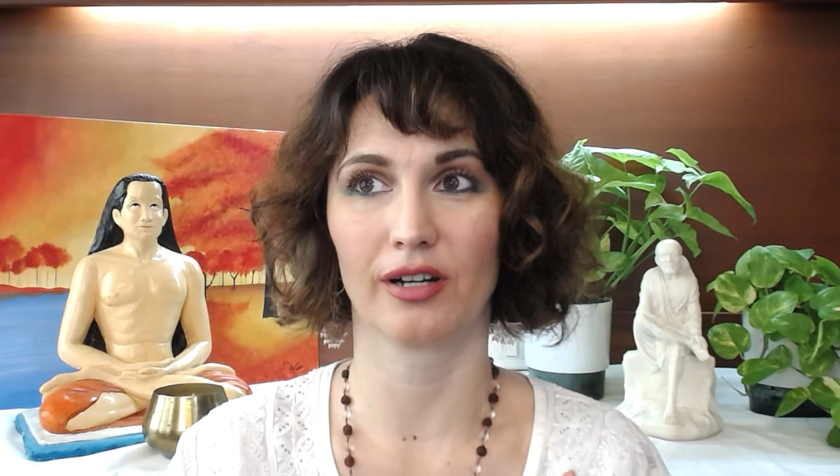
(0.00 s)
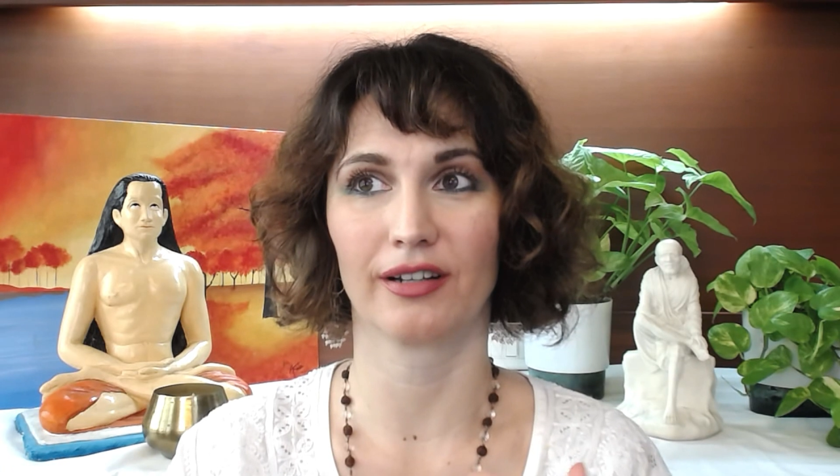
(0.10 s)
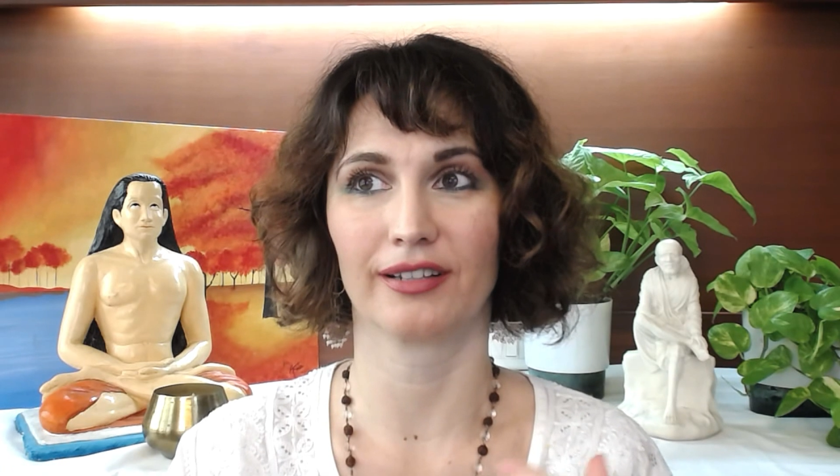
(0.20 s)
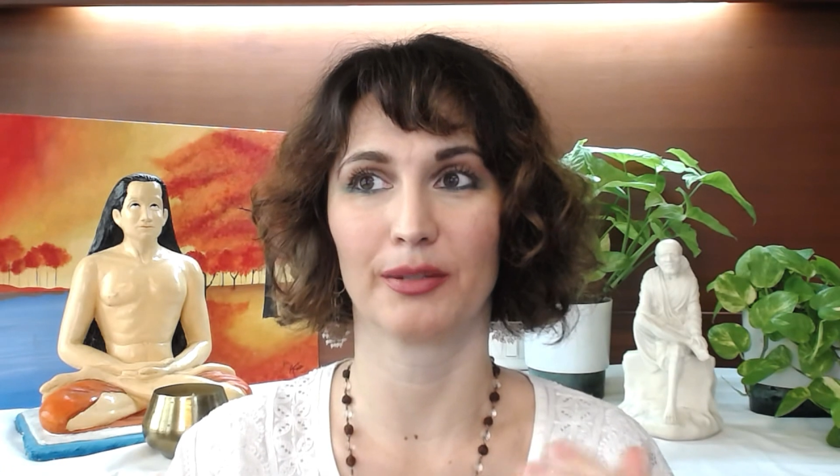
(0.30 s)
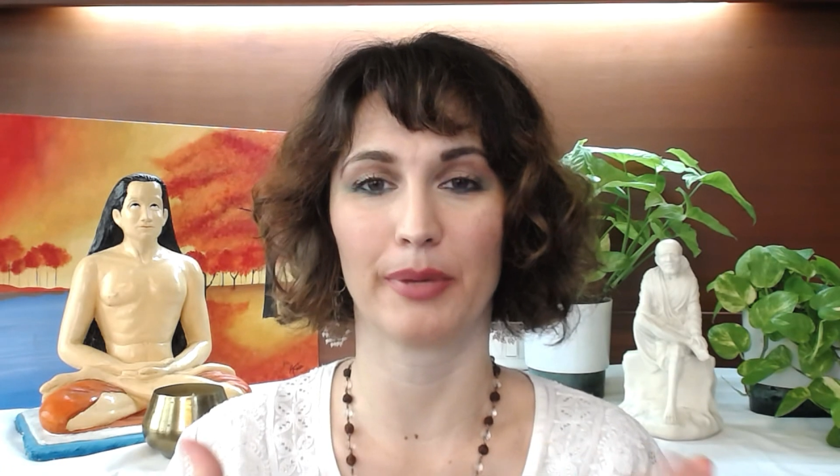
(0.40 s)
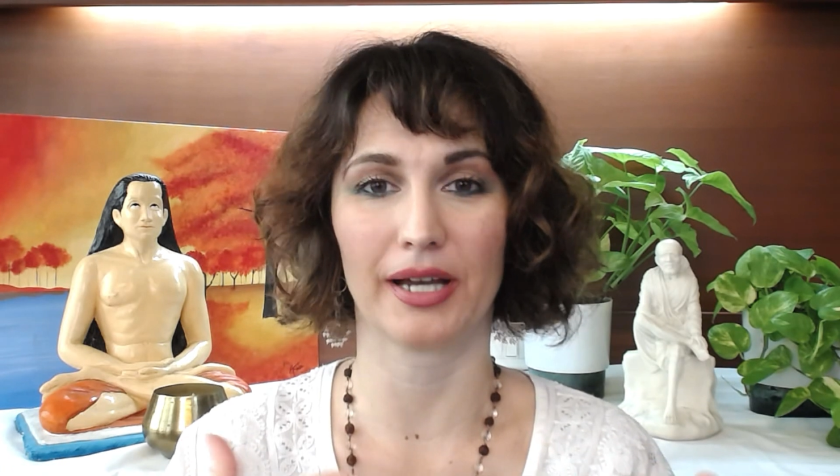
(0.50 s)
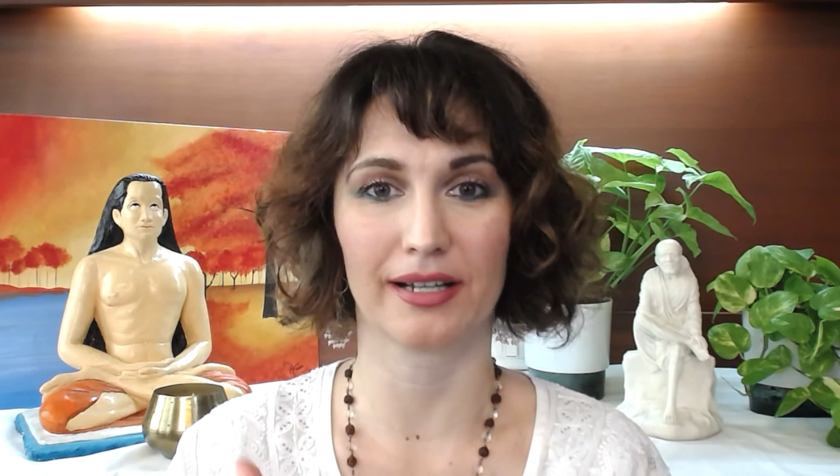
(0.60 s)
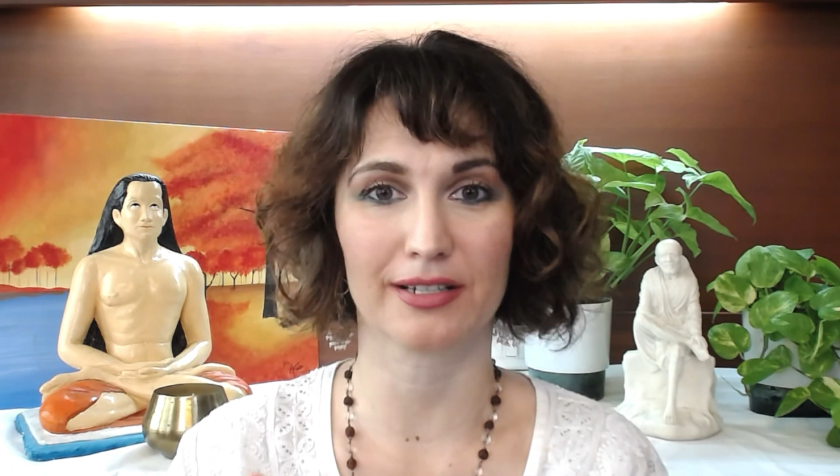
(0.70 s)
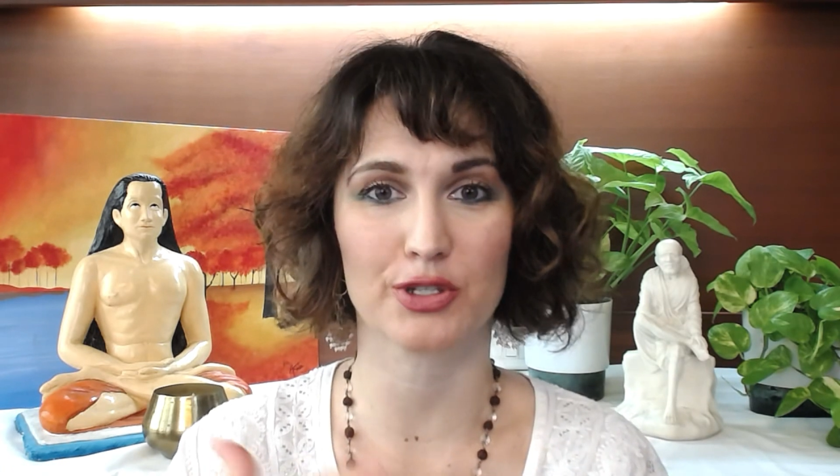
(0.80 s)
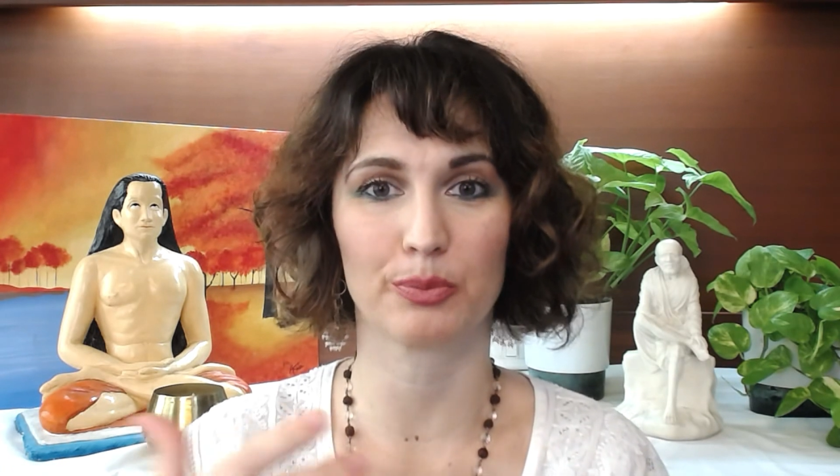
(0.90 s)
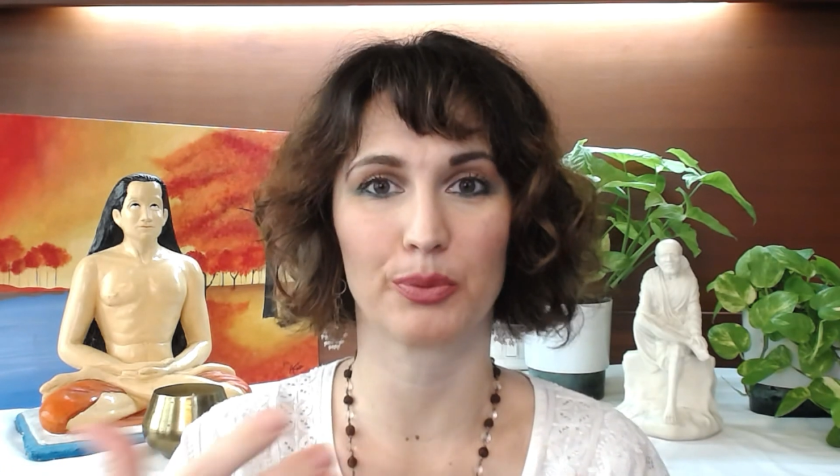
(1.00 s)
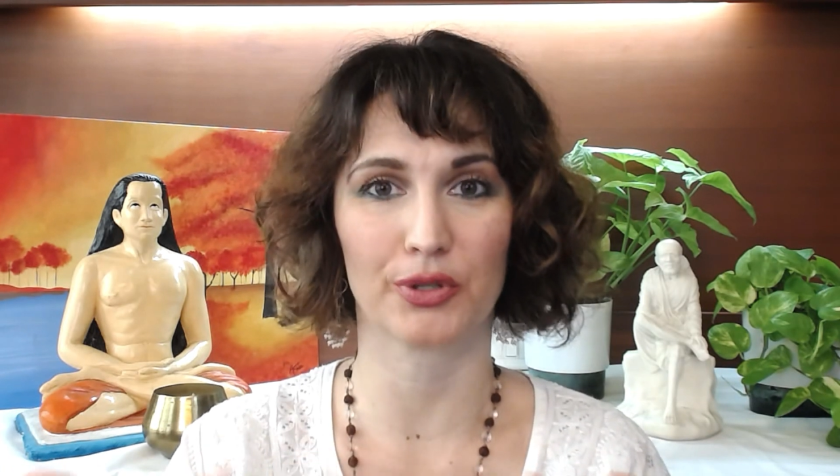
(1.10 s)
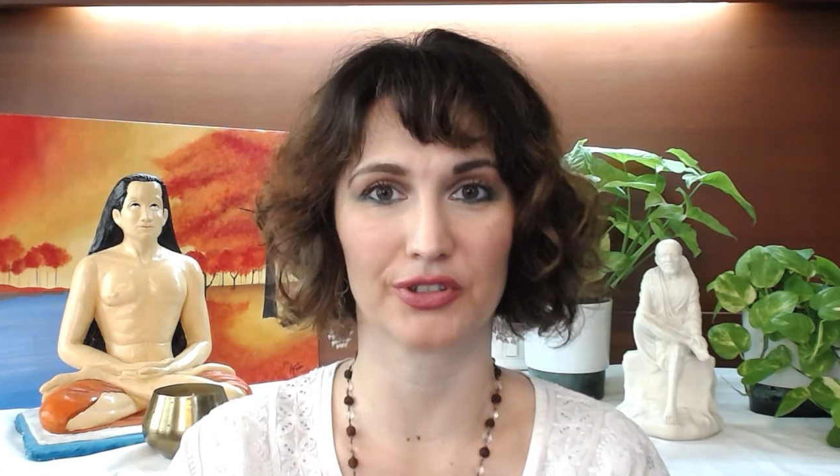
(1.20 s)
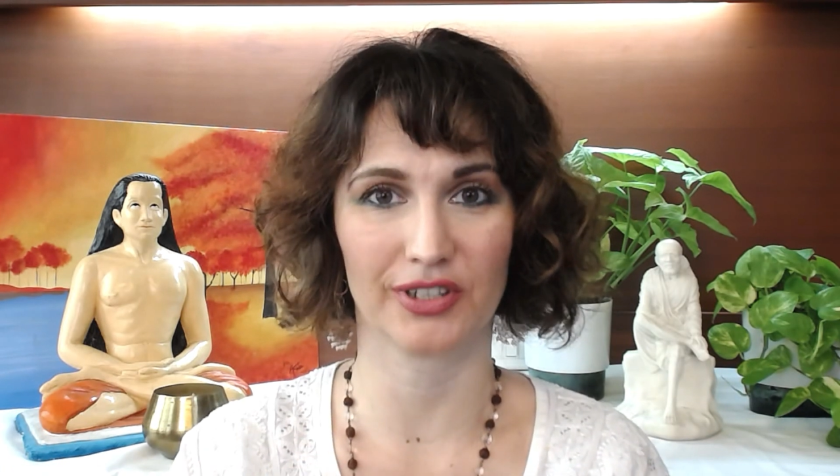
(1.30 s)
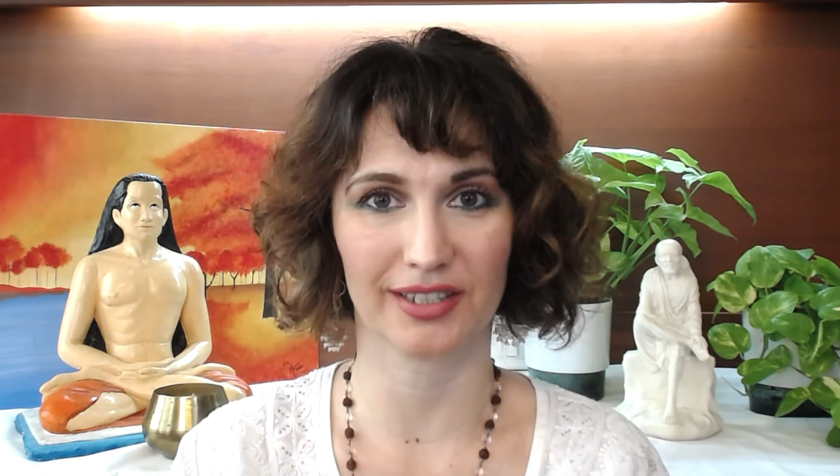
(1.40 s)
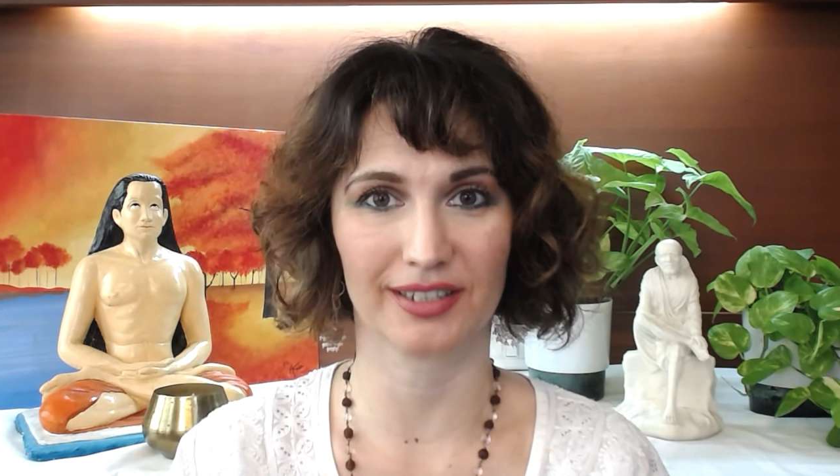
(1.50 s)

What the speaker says: in the back supporting